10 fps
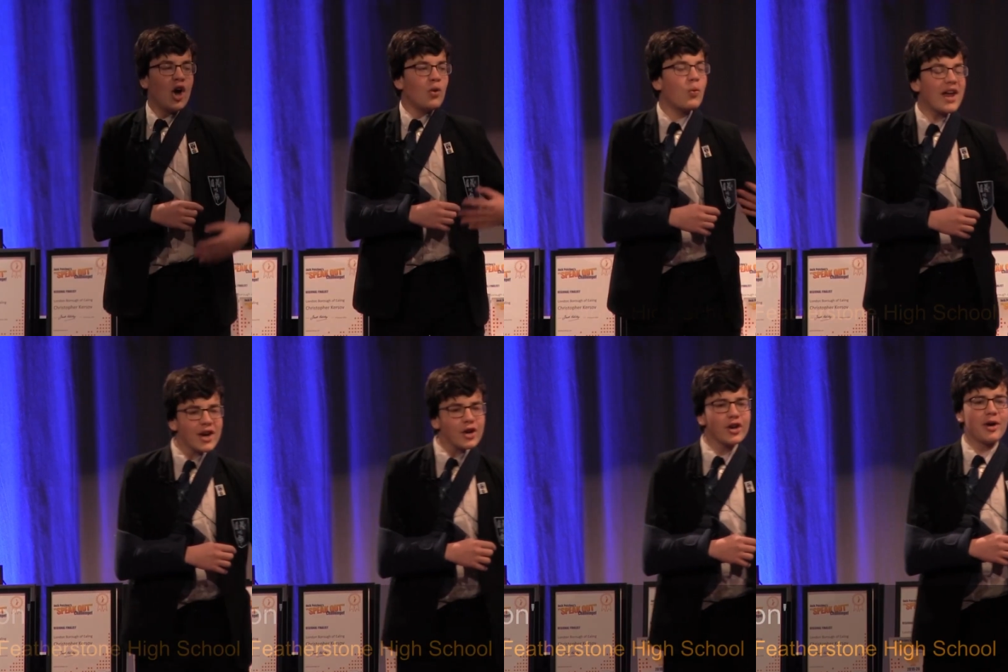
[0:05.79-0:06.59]
When
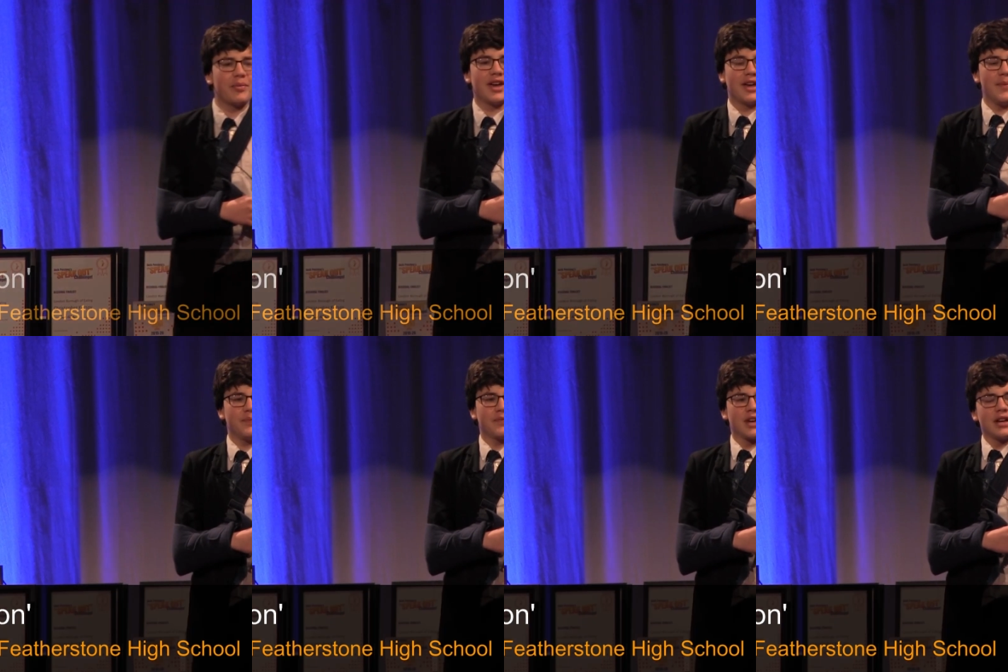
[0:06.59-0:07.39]
I got up here,
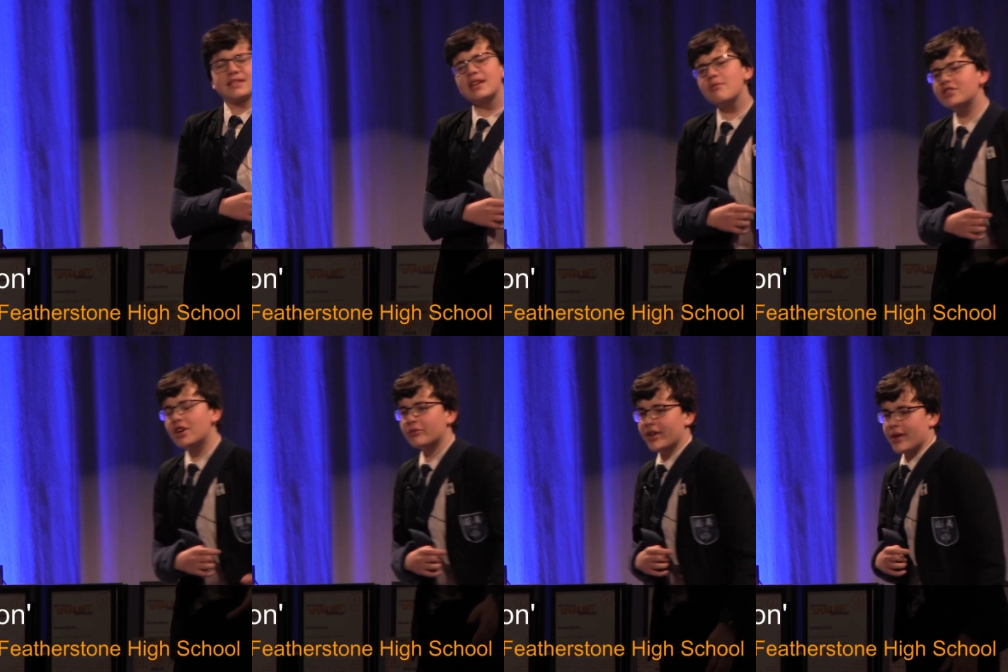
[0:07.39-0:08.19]
someone
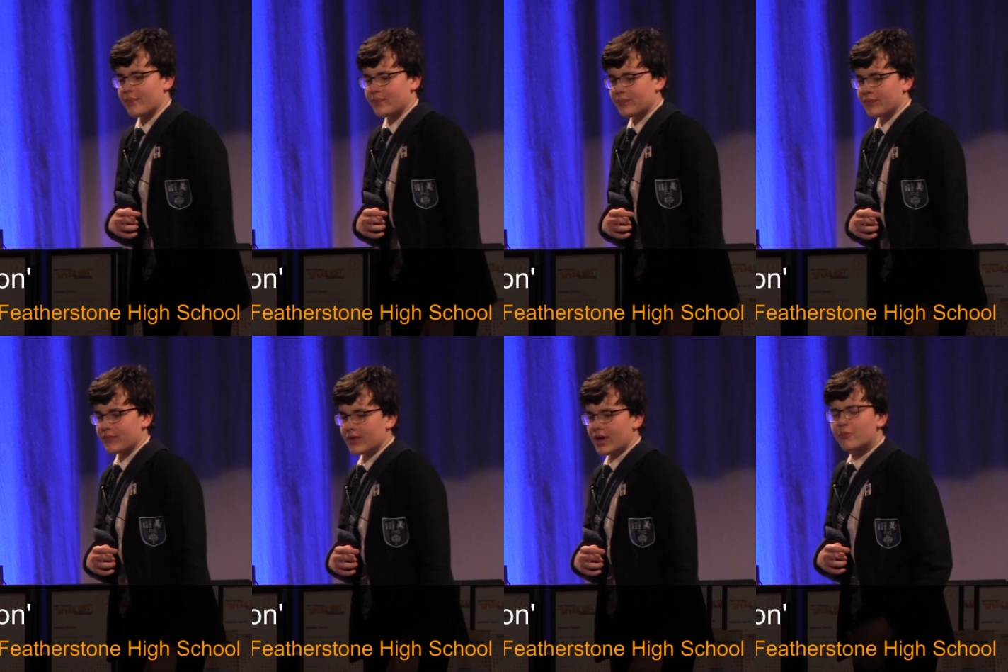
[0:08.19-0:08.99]
told me,
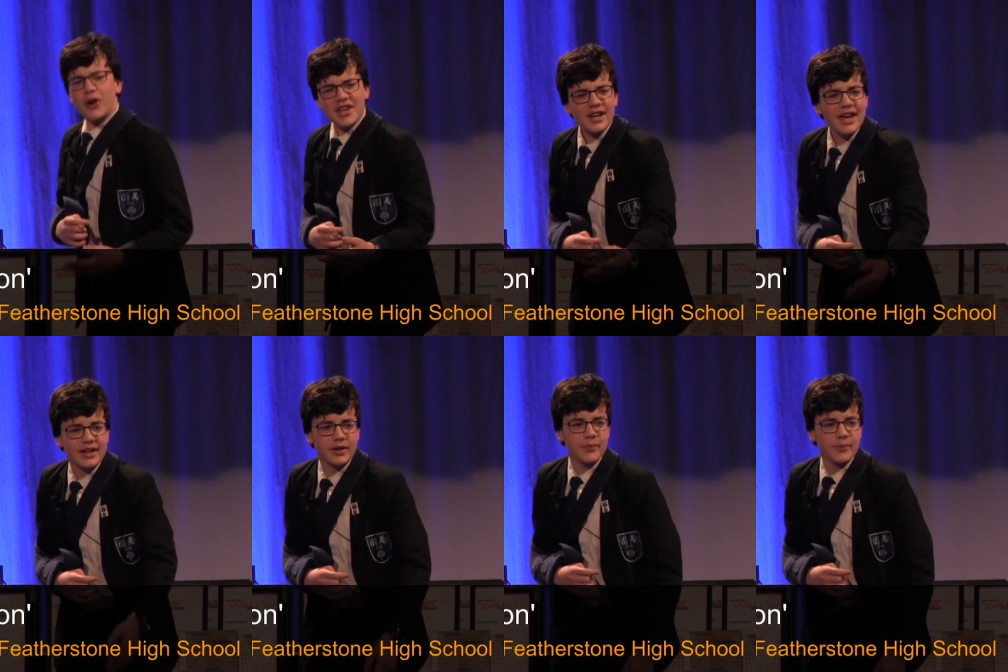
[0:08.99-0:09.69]
break a leg.